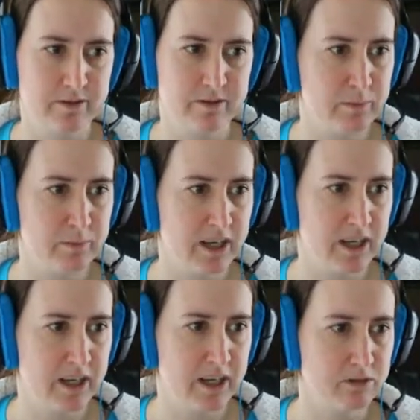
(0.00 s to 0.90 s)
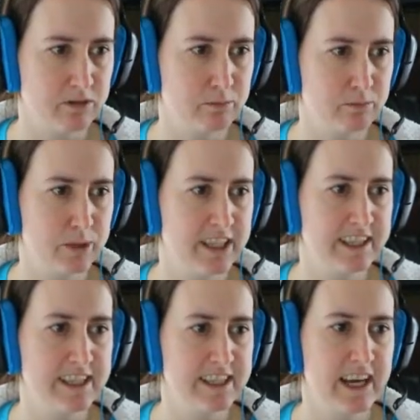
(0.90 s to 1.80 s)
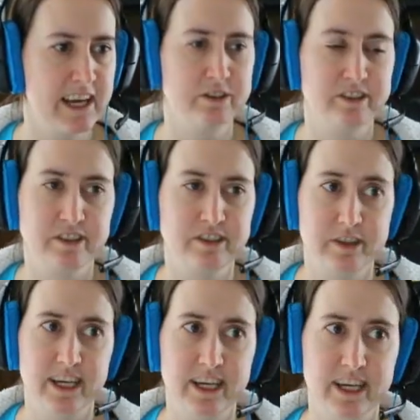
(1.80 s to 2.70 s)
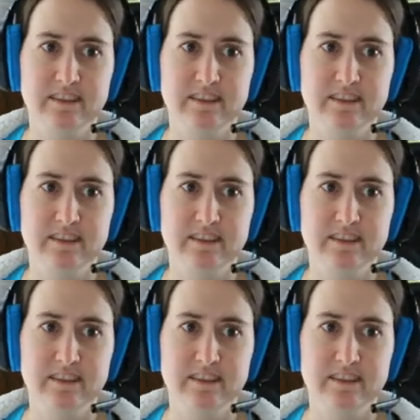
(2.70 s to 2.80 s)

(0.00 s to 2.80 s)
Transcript: about putting in the effort to do that.